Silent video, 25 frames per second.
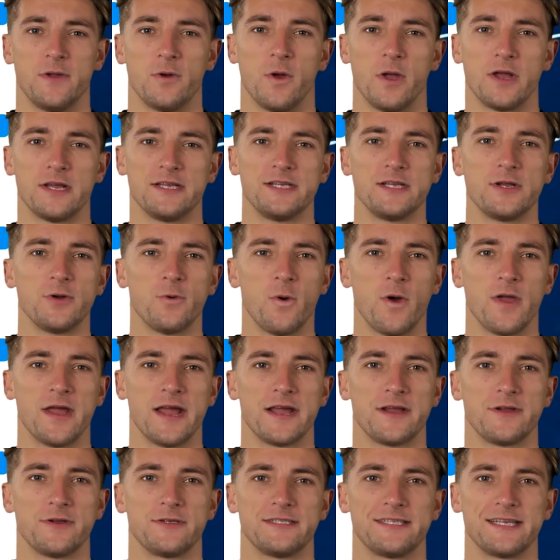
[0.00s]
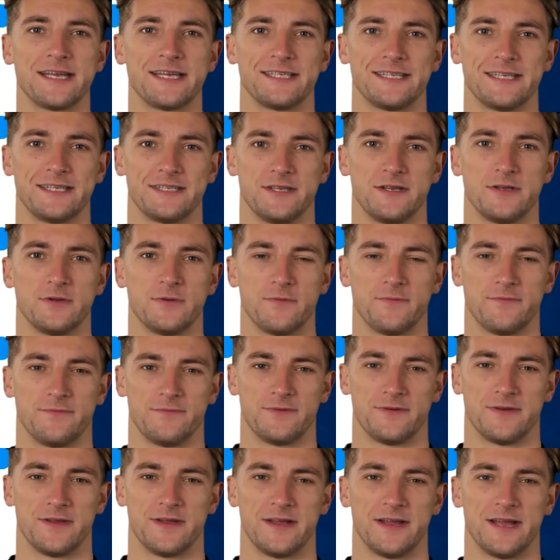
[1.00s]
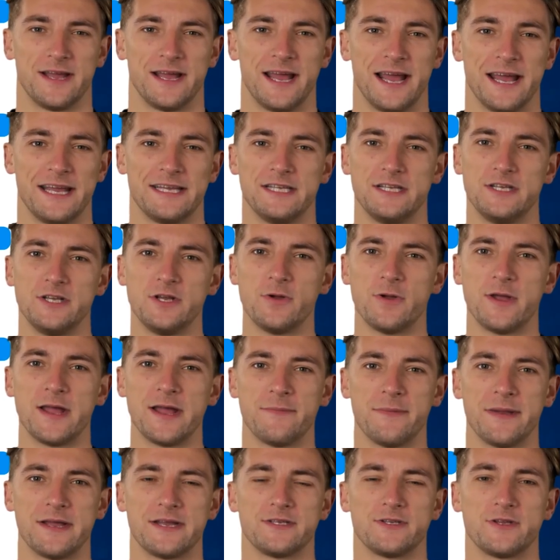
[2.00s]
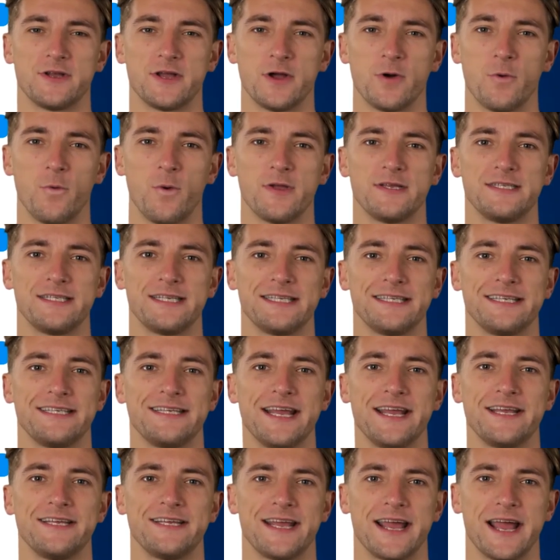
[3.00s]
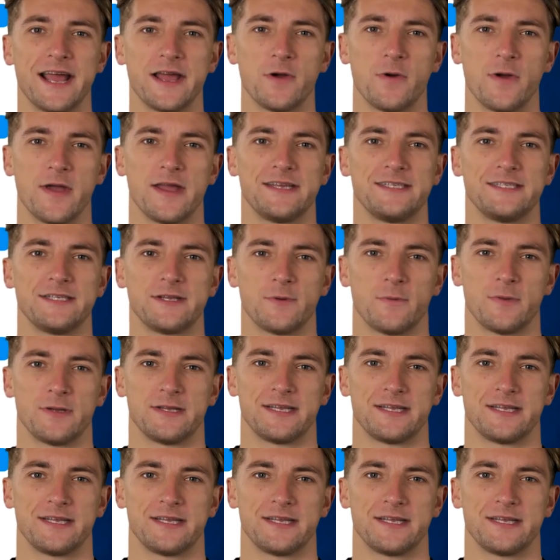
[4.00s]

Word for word: Question 162. A security administrator wants to detect and analyze new